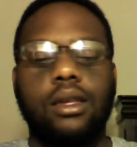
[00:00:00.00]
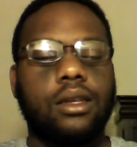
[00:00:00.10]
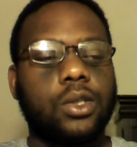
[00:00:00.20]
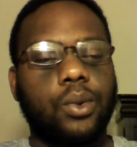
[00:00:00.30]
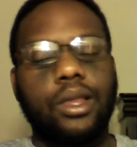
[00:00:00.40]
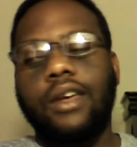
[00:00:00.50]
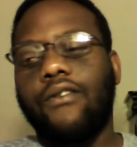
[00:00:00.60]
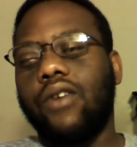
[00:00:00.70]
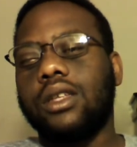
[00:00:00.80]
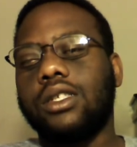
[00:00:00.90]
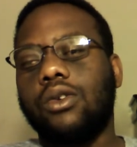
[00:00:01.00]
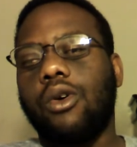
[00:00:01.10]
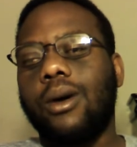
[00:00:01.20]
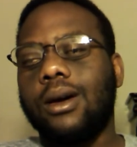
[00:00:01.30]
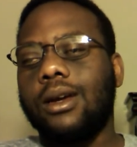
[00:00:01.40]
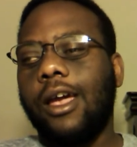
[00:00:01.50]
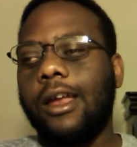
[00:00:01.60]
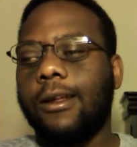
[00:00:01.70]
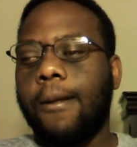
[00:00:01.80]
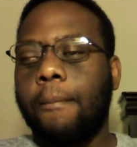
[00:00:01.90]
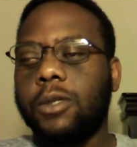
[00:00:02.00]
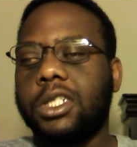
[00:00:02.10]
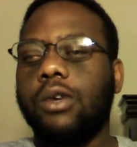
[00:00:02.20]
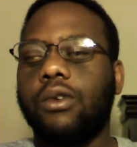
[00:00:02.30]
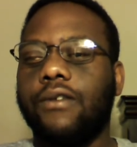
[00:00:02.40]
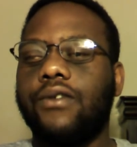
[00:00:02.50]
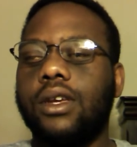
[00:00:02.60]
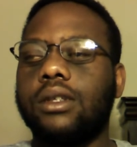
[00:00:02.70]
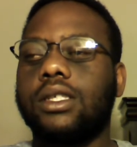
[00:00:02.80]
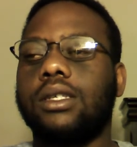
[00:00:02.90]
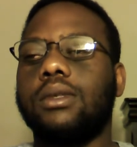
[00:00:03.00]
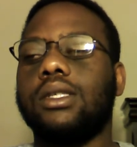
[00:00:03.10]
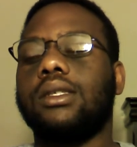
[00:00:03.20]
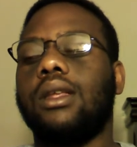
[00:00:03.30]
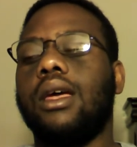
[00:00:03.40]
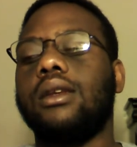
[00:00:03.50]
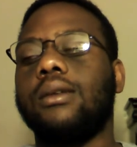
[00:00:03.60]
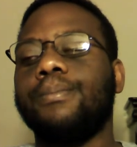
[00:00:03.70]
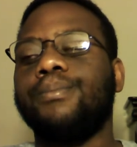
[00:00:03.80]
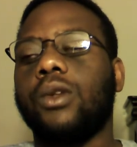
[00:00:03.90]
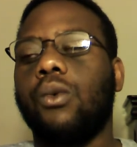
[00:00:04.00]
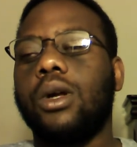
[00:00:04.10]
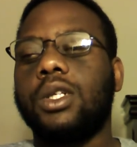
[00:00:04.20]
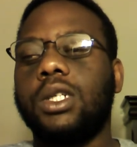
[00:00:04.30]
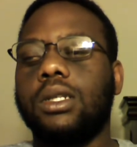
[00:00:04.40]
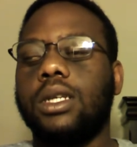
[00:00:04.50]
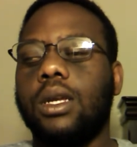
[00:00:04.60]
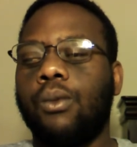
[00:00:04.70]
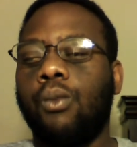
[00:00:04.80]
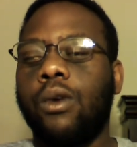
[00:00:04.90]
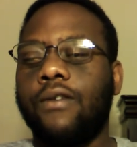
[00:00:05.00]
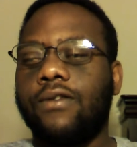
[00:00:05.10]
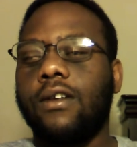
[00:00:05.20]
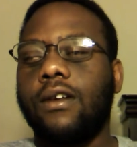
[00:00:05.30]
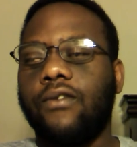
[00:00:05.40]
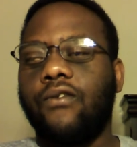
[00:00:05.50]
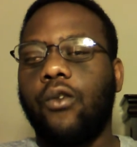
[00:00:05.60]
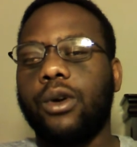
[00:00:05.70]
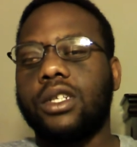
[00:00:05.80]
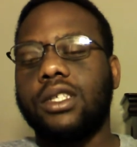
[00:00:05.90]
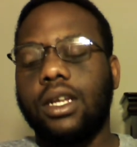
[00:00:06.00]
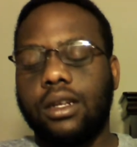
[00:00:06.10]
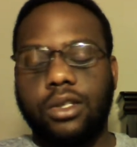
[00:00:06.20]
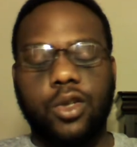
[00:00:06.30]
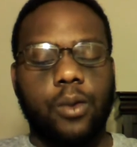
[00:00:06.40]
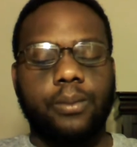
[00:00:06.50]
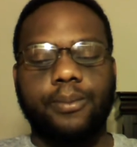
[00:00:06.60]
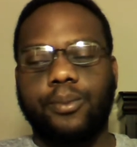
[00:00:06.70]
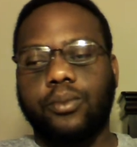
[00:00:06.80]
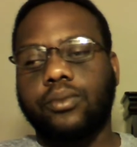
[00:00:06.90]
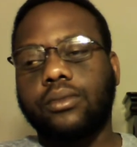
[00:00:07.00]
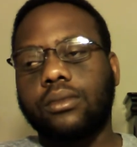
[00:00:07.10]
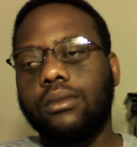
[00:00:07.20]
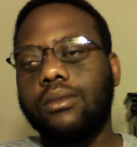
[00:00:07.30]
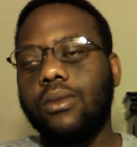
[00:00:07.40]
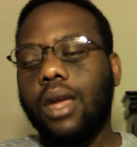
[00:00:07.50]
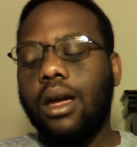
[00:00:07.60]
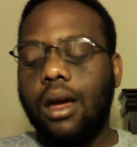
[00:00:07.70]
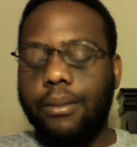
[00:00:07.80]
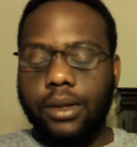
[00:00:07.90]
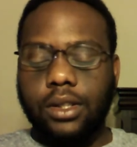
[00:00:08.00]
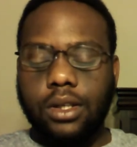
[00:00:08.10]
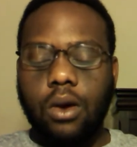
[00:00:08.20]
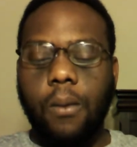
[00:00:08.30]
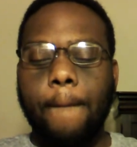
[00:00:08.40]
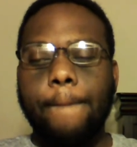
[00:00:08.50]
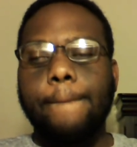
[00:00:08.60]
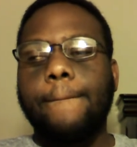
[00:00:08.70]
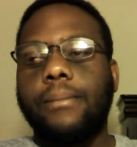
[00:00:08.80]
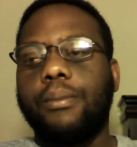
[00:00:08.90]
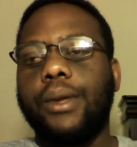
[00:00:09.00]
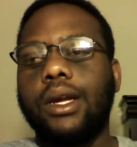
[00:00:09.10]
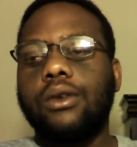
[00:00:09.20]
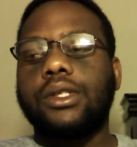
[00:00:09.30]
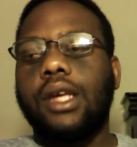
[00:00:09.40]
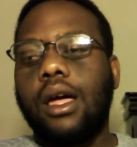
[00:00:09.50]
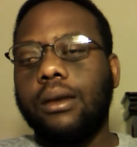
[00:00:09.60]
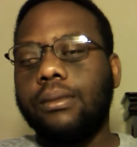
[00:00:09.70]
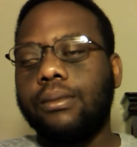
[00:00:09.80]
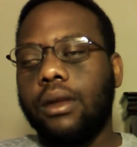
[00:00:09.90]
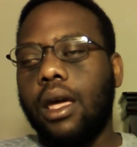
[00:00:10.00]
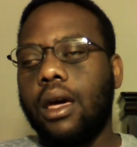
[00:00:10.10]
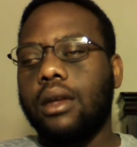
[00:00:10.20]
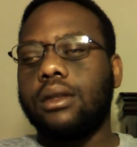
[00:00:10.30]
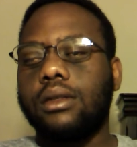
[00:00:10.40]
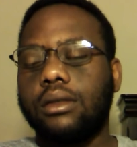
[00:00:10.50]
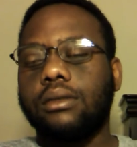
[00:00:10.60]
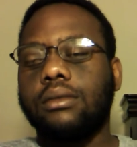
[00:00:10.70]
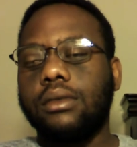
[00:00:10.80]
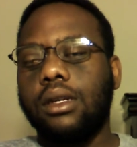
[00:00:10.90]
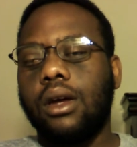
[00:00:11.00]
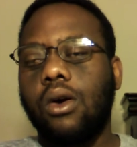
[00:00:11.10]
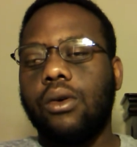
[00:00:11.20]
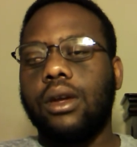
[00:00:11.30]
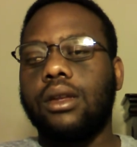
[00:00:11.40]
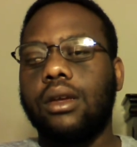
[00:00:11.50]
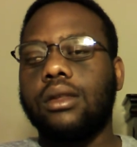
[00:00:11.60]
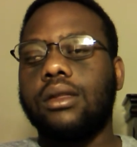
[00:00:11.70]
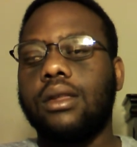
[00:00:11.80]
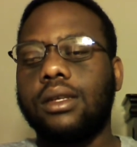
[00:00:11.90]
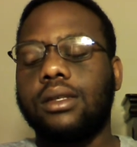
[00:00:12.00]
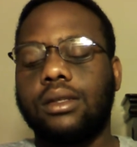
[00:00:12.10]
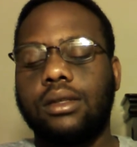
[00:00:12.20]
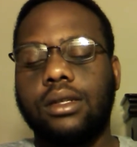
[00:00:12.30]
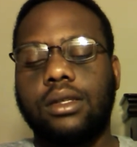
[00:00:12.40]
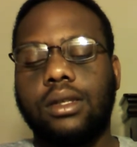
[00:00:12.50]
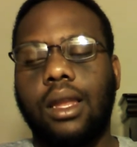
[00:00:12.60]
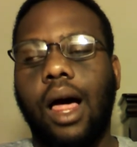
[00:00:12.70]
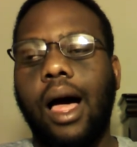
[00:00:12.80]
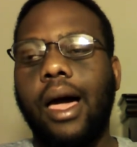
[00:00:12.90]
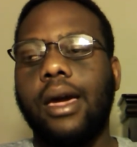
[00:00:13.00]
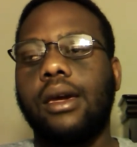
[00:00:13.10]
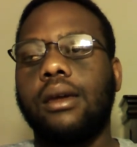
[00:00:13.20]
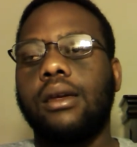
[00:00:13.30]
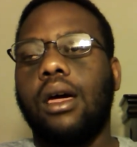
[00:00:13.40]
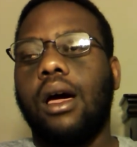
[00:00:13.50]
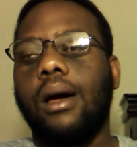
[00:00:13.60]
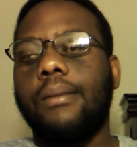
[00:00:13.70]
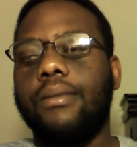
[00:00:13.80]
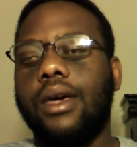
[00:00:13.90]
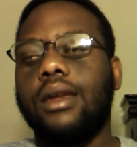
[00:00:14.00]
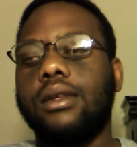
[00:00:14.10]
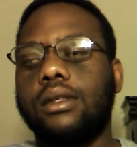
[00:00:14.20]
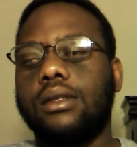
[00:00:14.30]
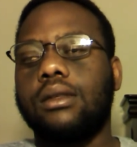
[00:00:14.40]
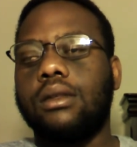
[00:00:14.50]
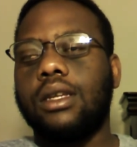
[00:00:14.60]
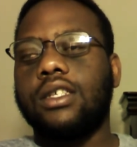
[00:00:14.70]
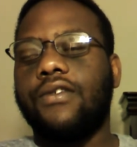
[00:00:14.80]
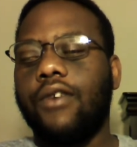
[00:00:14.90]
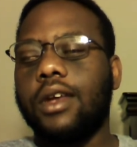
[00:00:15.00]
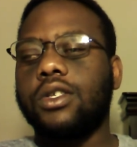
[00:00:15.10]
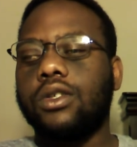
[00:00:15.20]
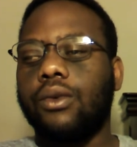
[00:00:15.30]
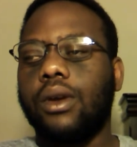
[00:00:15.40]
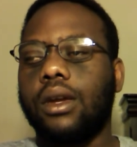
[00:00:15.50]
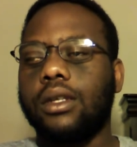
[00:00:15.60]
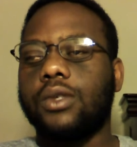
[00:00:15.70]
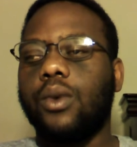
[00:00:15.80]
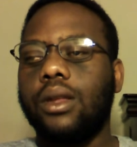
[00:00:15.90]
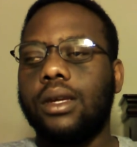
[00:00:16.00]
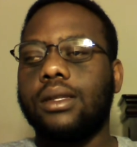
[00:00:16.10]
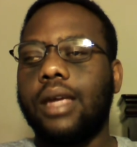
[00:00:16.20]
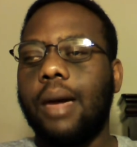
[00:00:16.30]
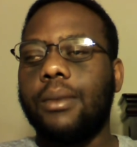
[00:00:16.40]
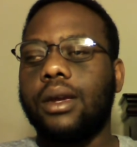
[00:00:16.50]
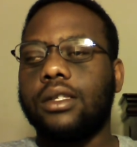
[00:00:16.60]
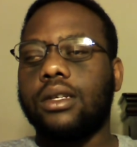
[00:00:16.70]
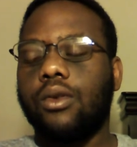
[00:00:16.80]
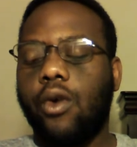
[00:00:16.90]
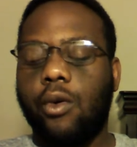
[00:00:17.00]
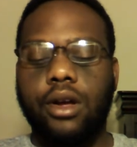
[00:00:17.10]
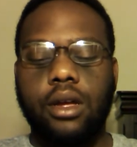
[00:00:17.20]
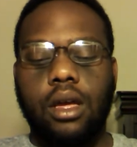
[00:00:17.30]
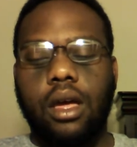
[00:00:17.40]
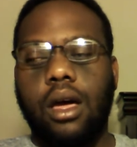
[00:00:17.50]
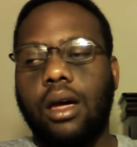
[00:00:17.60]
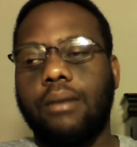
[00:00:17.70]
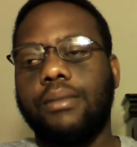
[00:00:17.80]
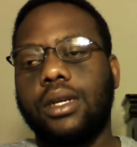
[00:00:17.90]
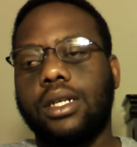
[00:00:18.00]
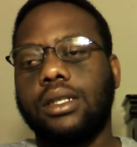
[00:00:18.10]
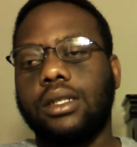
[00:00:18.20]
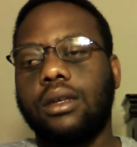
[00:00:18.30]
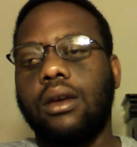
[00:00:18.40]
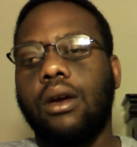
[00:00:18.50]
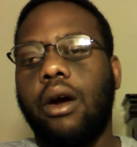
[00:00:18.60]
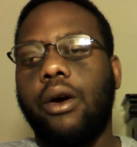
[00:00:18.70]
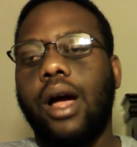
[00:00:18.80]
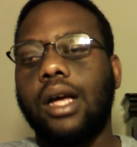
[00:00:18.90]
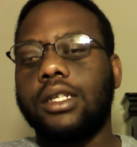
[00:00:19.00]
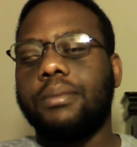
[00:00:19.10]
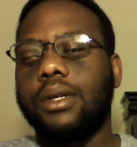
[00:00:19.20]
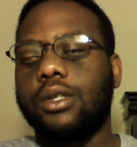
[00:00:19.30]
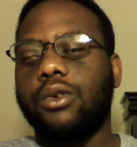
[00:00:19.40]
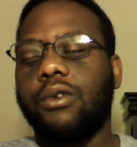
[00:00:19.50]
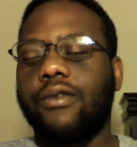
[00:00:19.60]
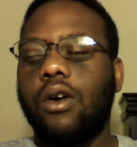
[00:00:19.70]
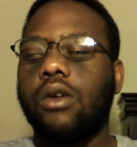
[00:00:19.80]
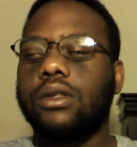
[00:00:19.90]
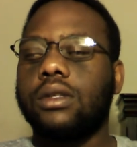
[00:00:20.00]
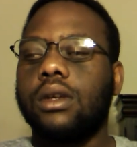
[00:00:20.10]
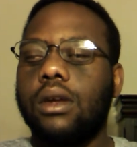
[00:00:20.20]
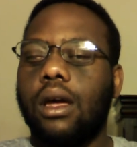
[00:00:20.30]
And this really offends Nora, and she reveals to Mrs. Linde what she did with the forged signature. Um, and so the play goes on, and you know it, it this this lie um, that is that is festering is really damning to Nora um, because her husband Torvald